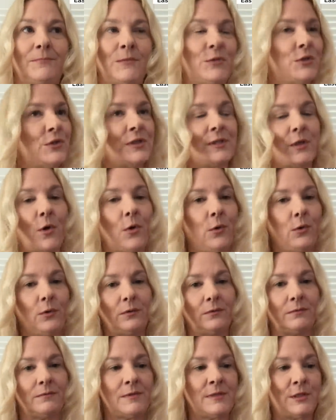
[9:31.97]
just the
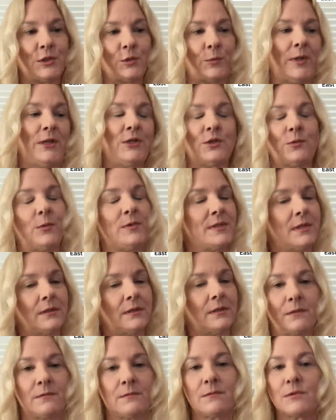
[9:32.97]
whole situation was a
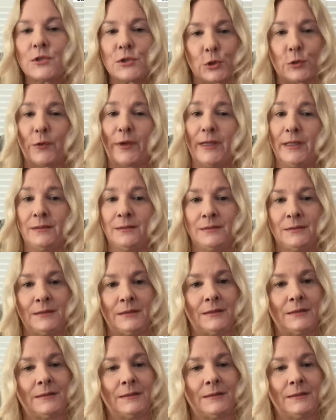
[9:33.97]
little surreal.